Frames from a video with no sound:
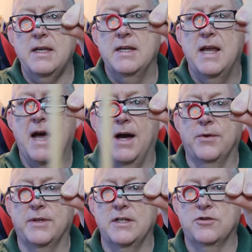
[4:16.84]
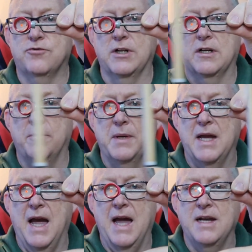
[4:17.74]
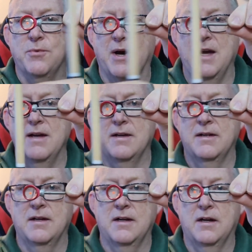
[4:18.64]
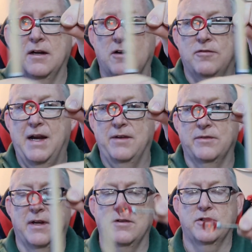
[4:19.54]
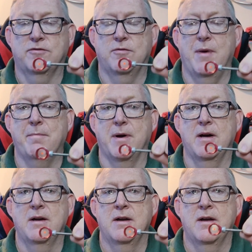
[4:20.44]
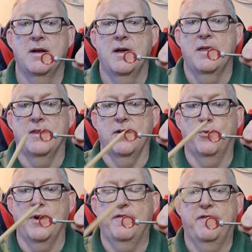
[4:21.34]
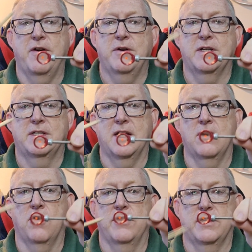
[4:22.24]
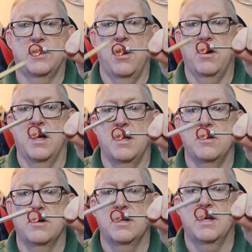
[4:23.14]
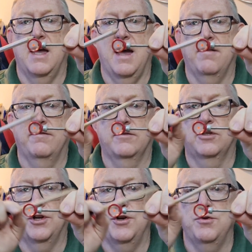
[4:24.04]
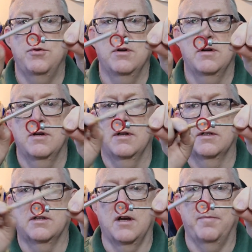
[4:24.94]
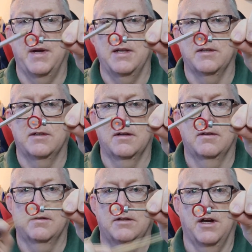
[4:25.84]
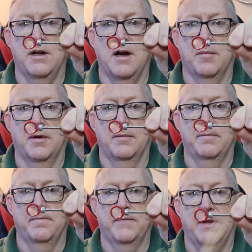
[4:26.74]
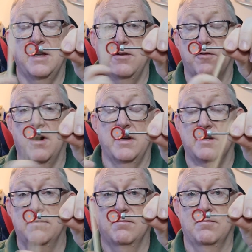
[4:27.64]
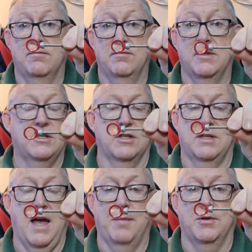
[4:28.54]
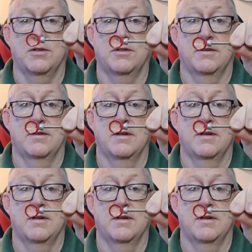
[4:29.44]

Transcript: Now this string could be anywhere around, and just remember that if we're focusing on the target, you're going to have two sight pins turn up in your eyes. It just happens.